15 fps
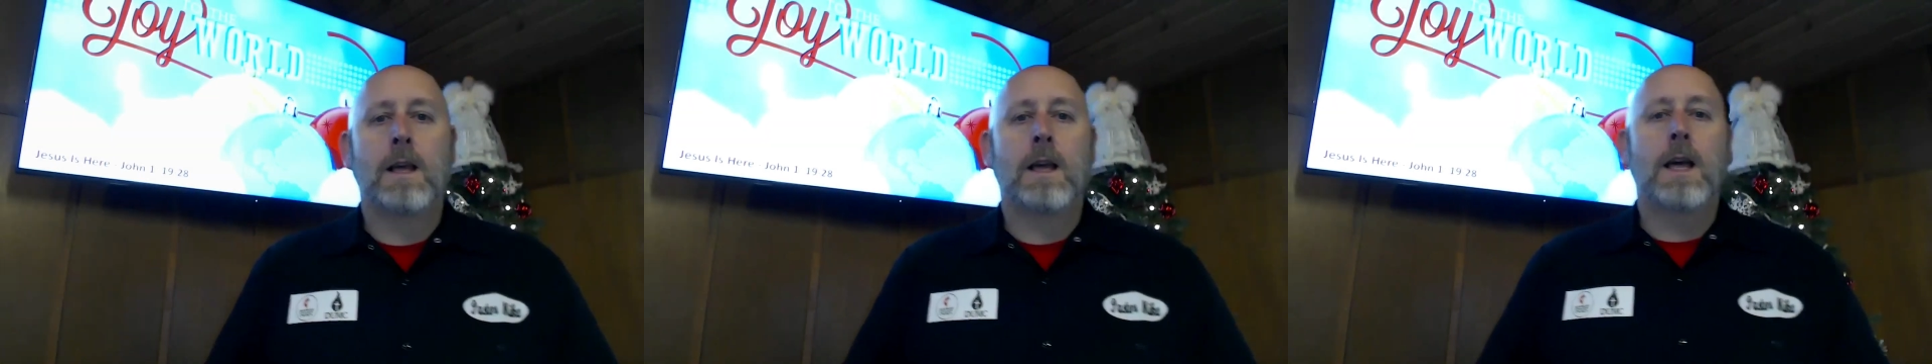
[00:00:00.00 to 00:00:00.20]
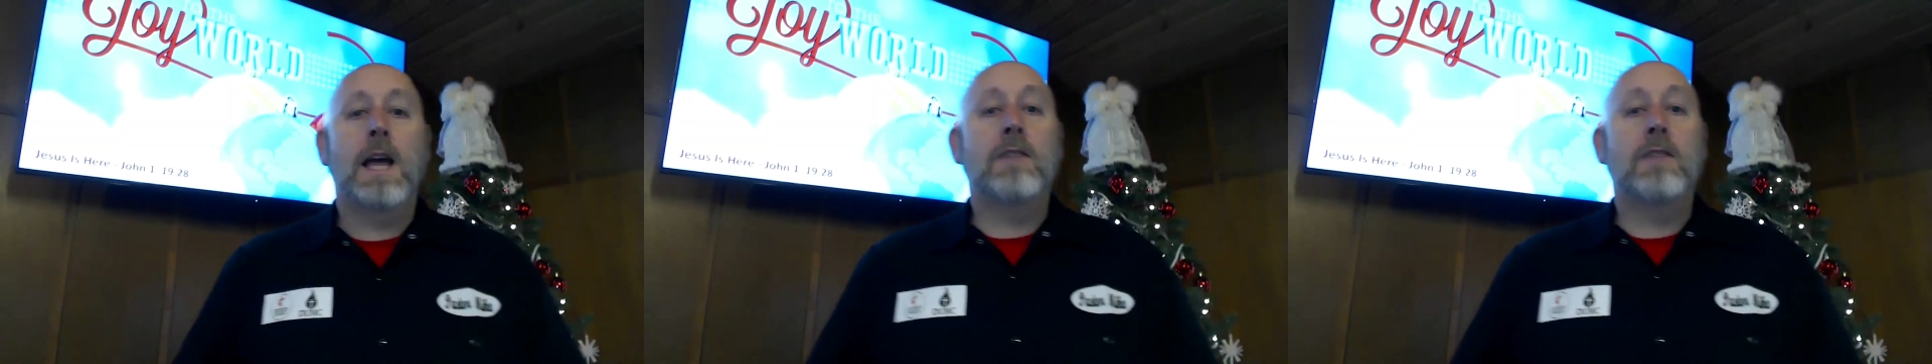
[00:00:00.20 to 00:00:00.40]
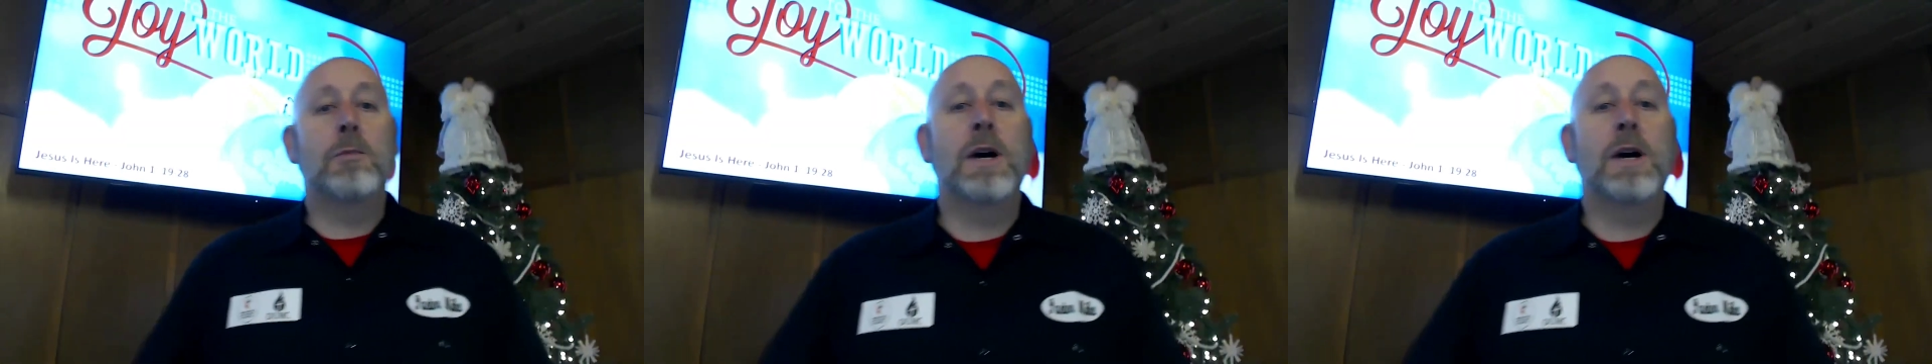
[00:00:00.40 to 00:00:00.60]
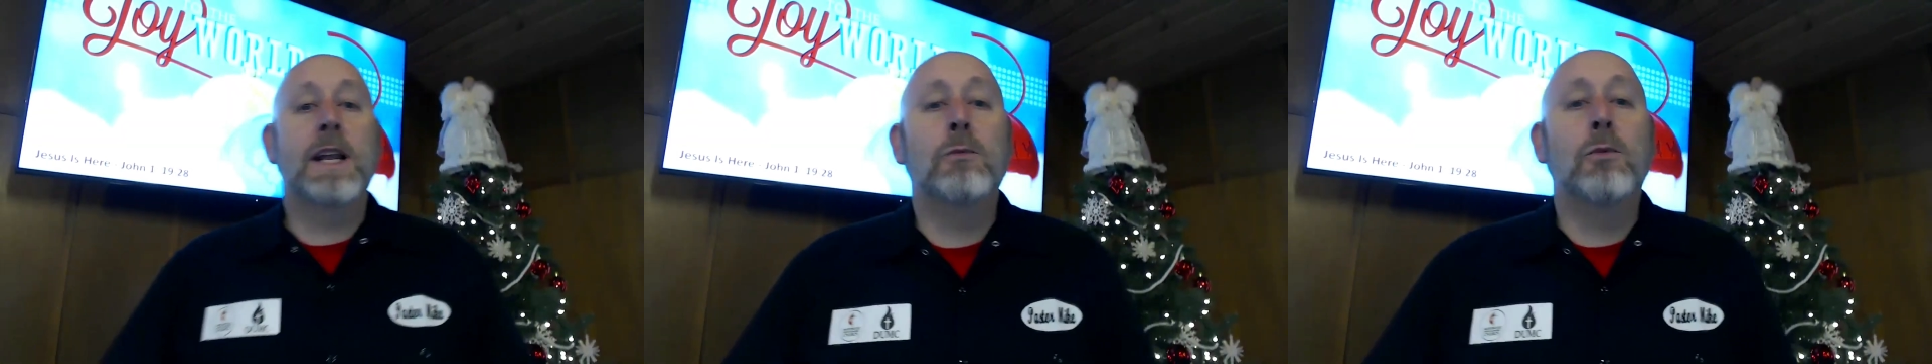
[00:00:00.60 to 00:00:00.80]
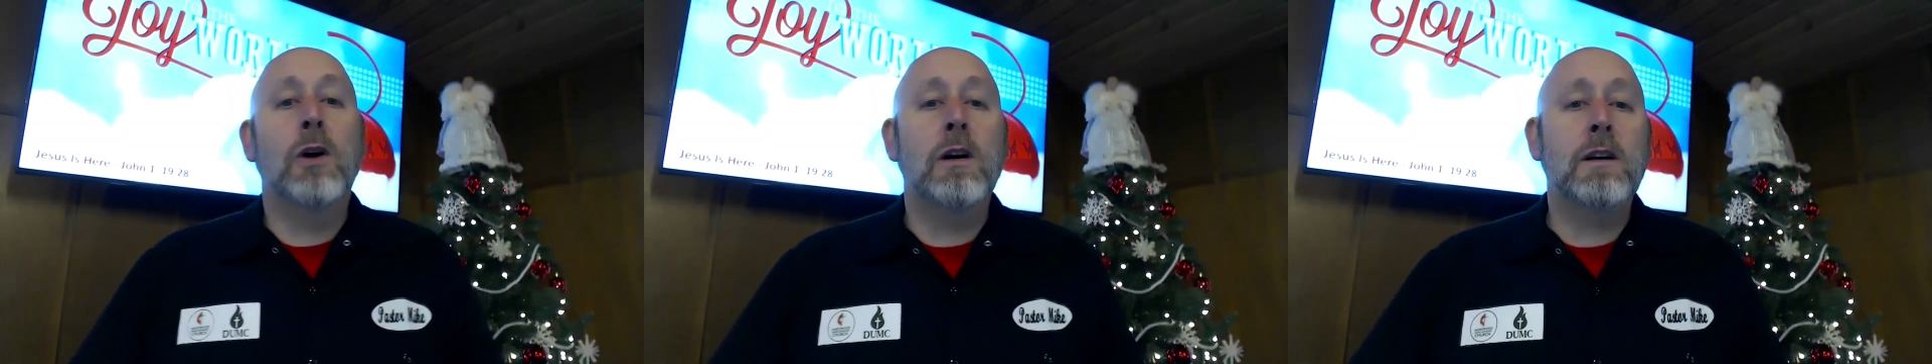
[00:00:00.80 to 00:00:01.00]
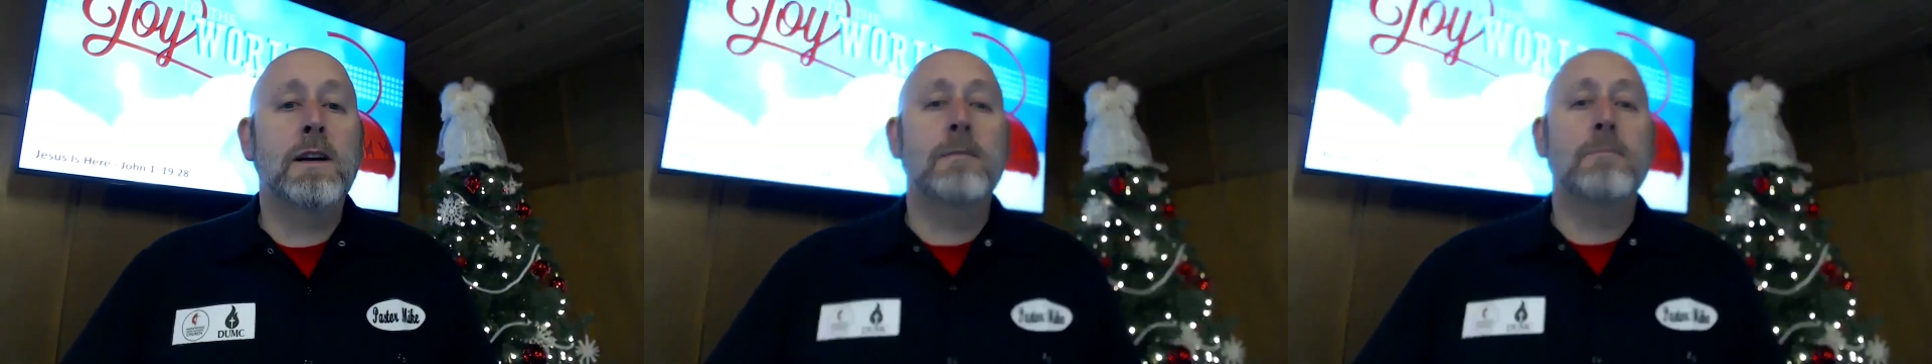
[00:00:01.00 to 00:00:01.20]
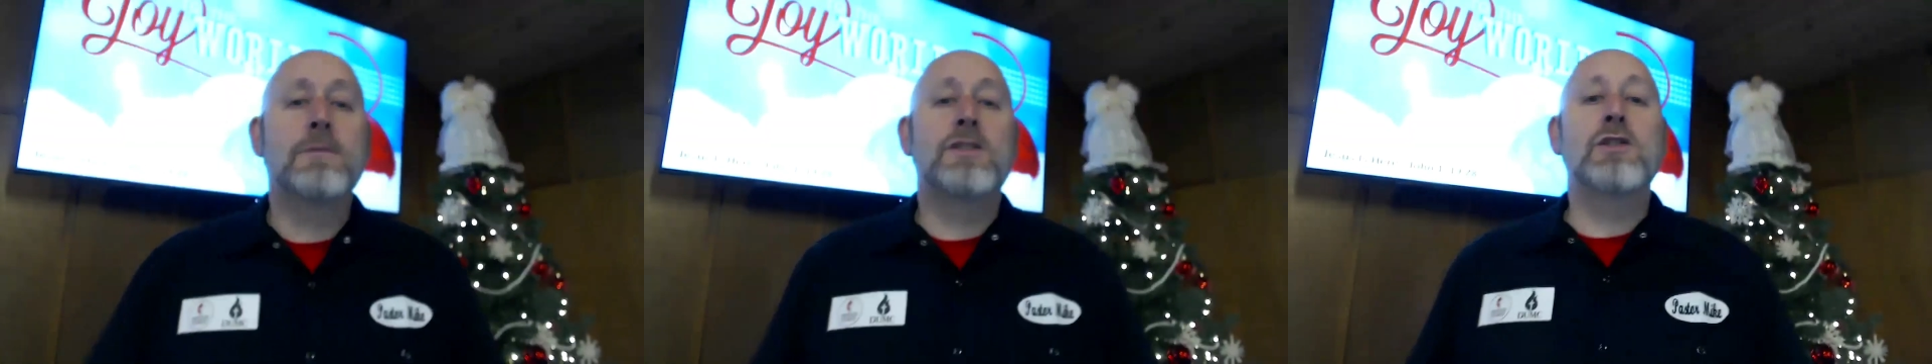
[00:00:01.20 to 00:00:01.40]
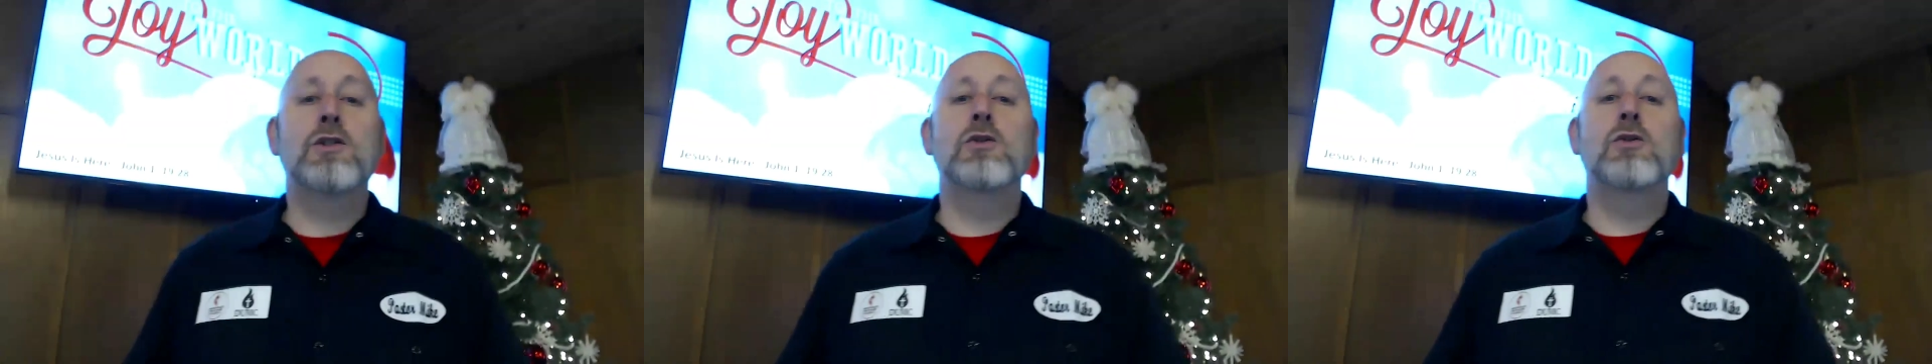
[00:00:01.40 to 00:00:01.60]
Hey, everybody, welcome
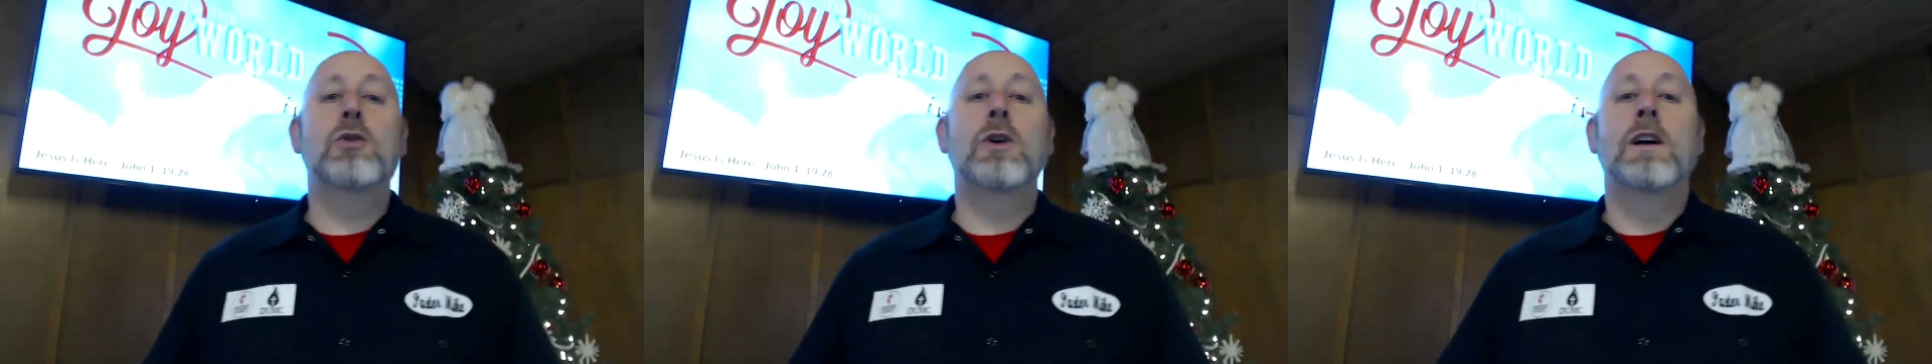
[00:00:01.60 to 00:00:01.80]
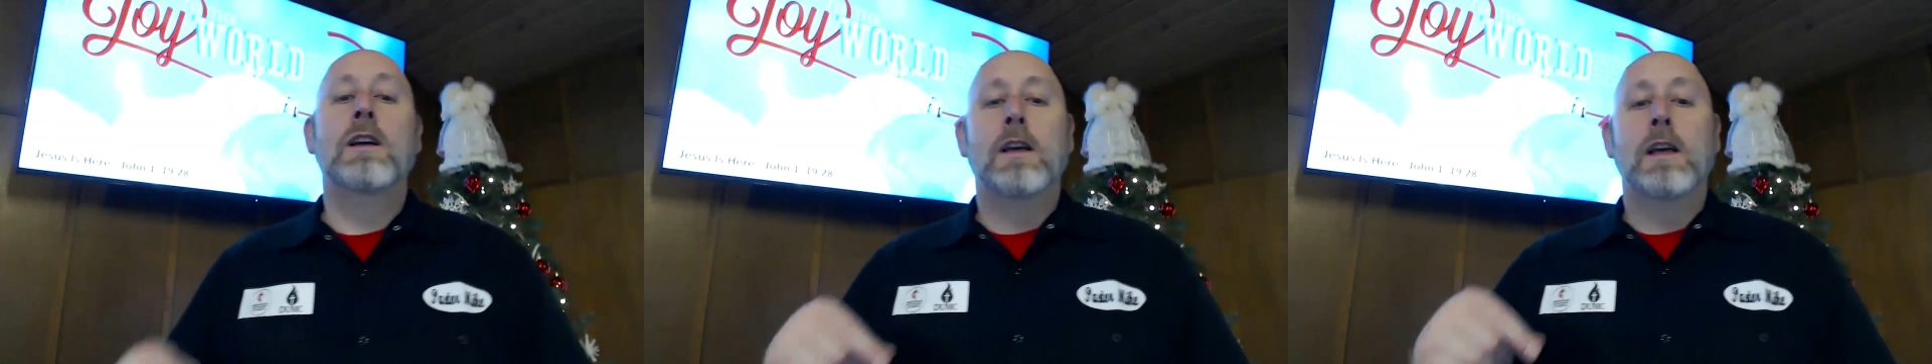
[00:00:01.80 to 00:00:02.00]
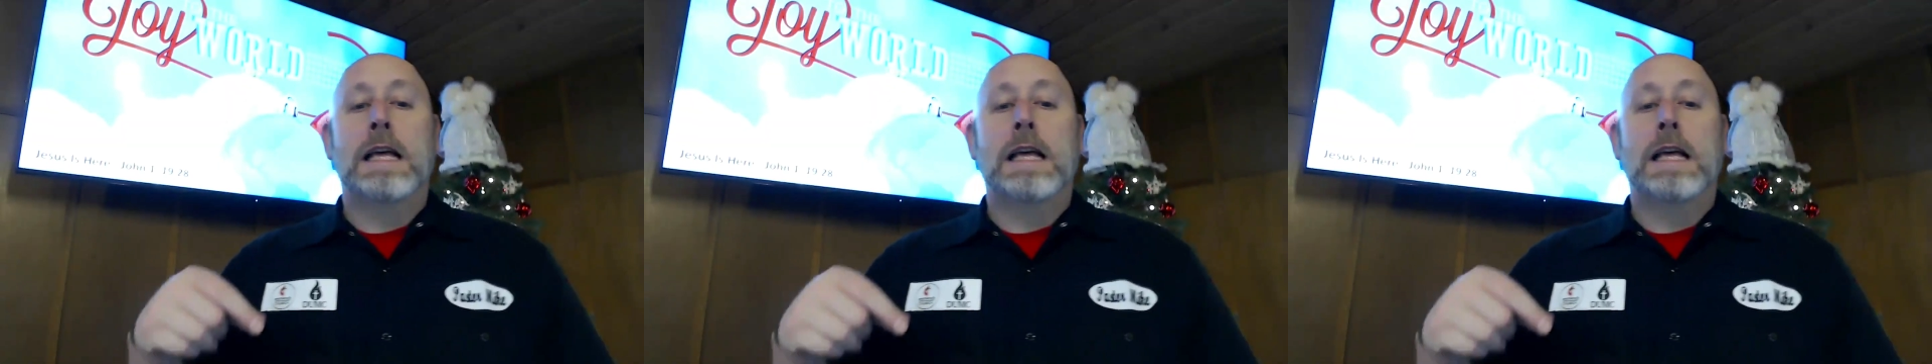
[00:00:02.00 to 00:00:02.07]
to